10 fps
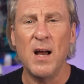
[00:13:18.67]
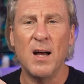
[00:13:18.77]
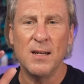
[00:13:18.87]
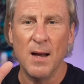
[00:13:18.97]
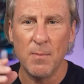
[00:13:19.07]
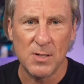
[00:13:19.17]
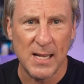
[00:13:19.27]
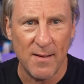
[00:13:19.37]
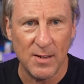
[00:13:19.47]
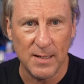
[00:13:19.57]
Moving on to number
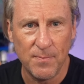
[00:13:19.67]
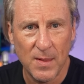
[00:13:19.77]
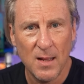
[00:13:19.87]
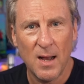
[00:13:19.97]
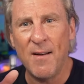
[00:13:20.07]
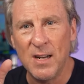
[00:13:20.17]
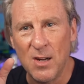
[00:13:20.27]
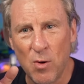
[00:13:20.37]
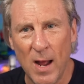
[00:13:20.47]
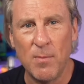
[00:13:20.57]
7, I have
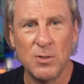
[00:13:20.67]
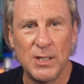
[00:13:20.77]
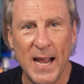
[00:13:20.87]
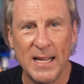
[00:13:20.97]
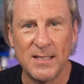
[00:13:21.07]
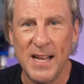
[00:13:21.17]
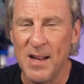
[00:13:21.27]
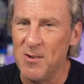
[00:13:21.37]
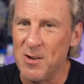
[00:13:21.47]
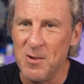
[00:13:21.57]
an incredible chance
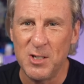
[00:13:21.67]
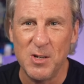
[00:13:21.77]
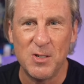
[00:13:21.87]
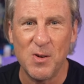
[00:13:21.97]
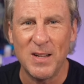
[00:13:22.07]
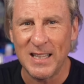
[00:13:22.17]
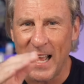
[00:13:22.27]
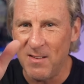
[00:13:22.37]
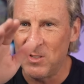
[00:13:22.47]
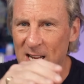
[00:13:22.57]
to introduce you to a
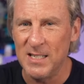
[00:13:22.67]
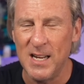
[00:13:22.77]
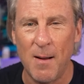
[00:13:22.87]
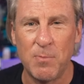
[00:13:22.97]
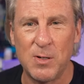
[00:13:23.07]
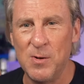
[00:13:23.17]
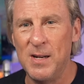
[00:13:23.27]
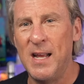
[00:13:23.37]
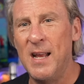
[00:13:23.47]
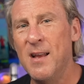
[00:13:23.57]
life-changing
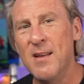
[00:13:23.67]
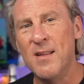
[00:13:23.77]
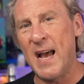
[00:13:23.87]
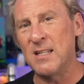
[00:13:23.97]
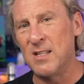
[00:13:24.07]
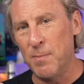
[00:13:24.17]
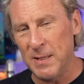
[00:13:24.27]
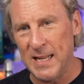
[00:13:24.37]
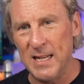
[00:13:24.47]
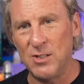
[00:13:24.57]
opportunity that has the
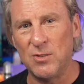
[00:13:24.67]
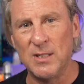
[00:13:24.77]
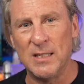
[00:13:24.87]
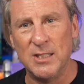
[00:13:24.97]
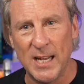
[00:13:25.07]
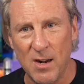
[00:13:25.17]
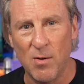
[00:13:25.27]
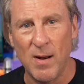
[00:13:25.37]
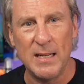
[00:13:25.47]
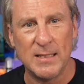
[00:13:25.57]
potential to
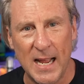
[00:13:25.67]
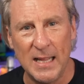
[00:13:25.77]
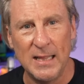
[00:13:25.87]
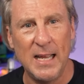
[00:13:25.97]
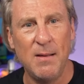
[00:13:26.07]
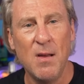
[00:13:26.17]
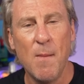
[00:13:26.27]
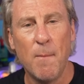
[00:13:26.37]
generate daily